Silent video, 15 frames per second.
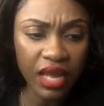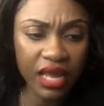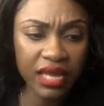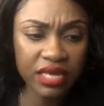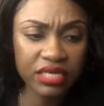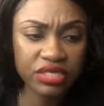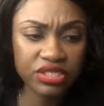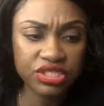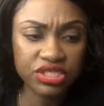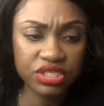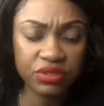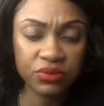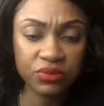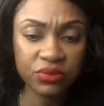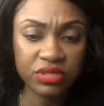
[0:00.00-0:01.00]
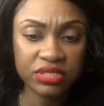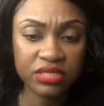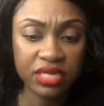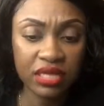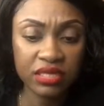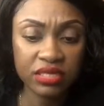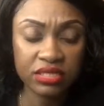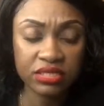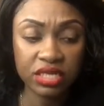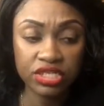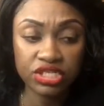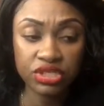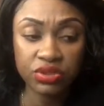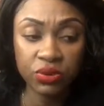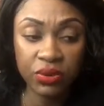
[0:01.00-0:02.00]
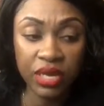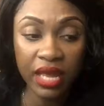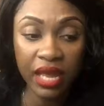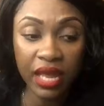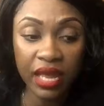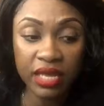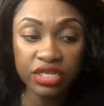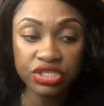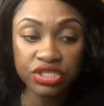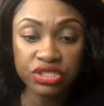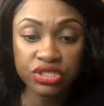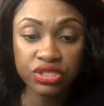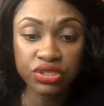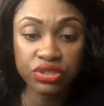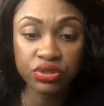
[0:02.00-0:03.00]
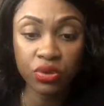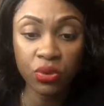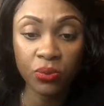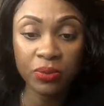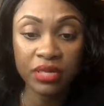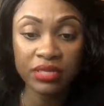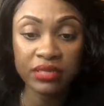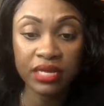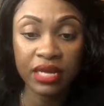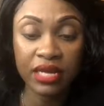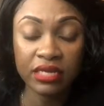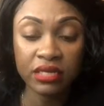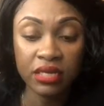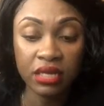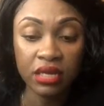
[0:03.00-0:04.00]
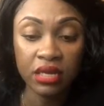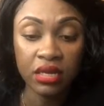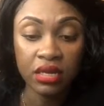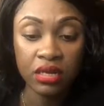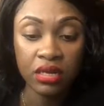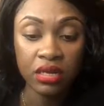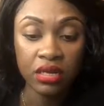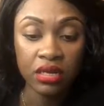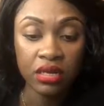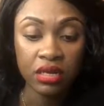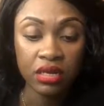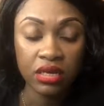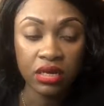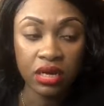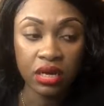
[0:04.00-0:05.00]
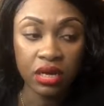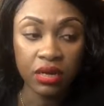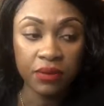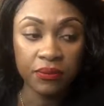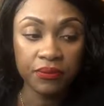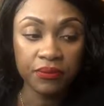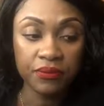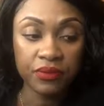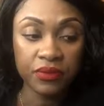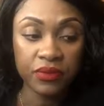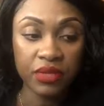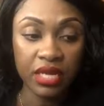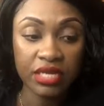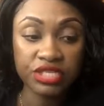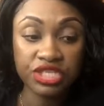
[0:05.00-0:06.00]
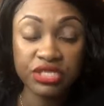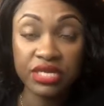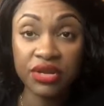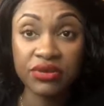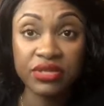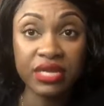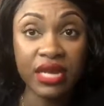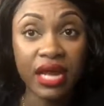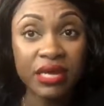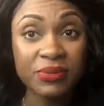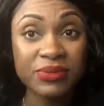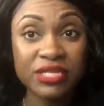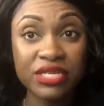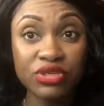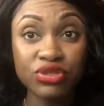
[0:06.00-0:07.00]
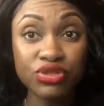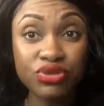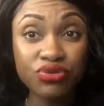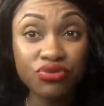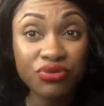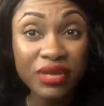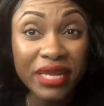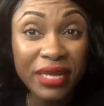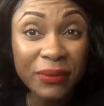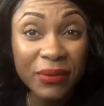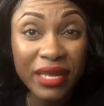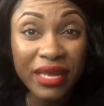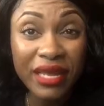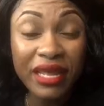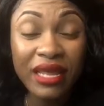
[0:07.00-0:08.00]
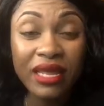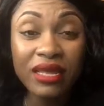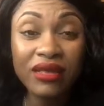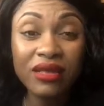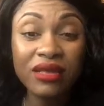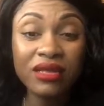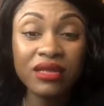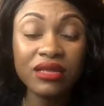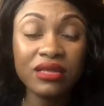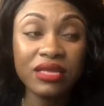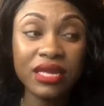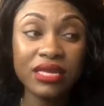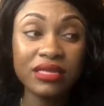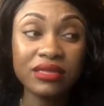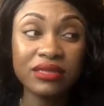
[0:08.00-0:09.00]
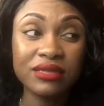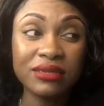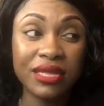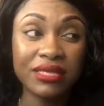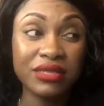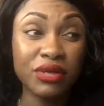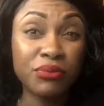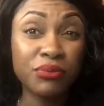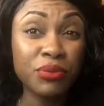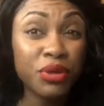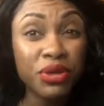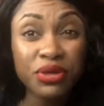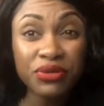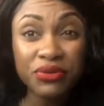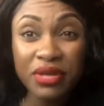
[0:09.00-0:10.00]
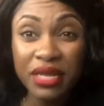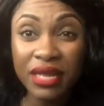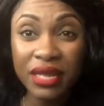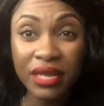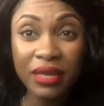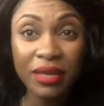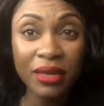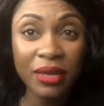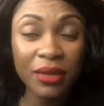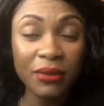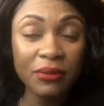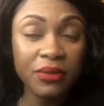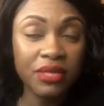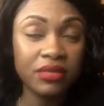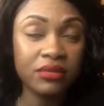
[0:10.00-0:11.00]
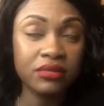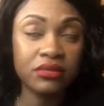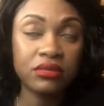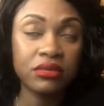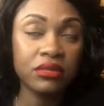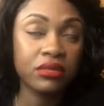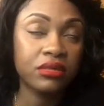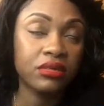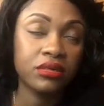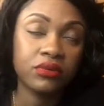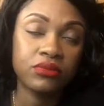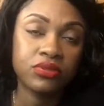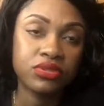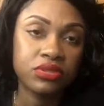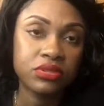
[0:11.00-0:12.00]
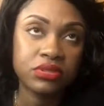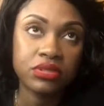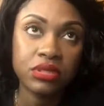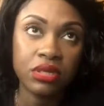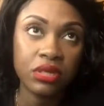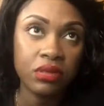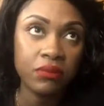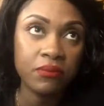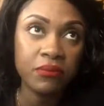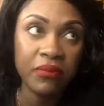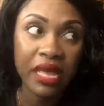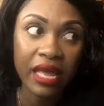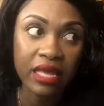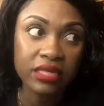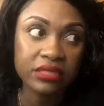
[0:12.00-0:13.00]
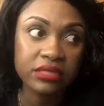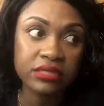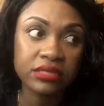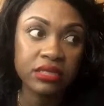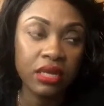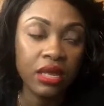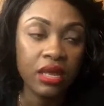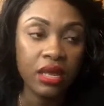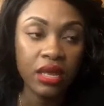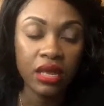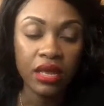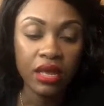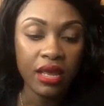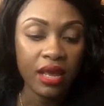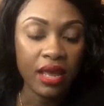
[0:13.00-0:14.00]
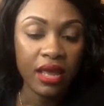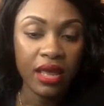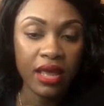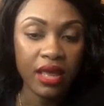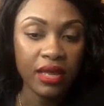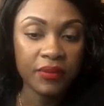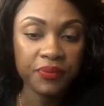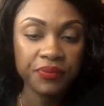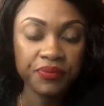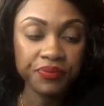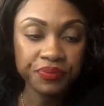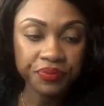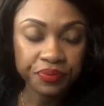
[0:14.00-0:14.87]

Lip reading: and she was telling us that she's okay. She's just hoping that and she's hearing the guy upstairs screaming like they're murdering him, and it was just a mess. And